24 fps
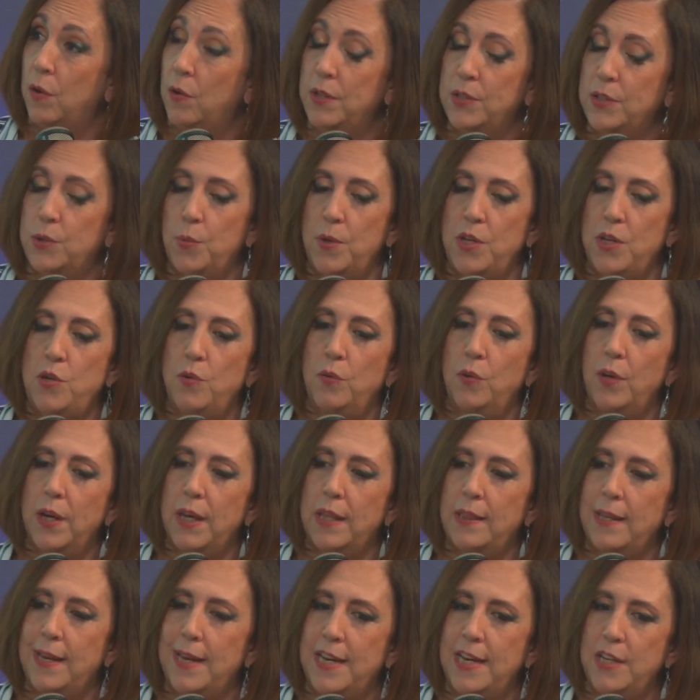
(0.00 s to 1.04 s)
is when you look
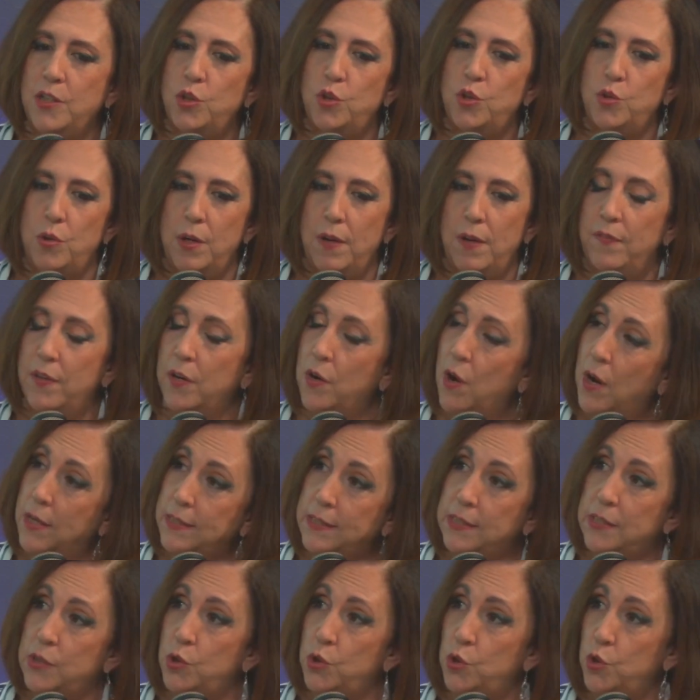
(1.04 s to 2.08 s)
at the history of the
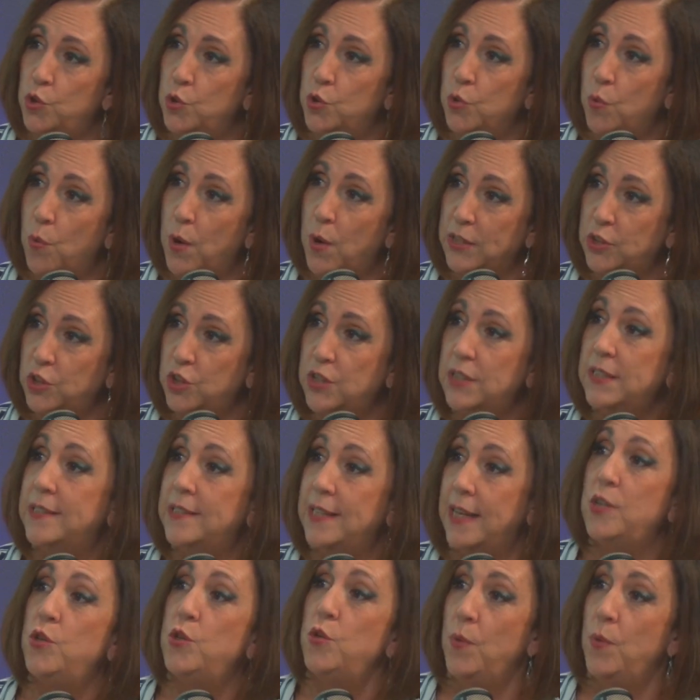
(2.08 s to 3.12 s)
constitutional questions that do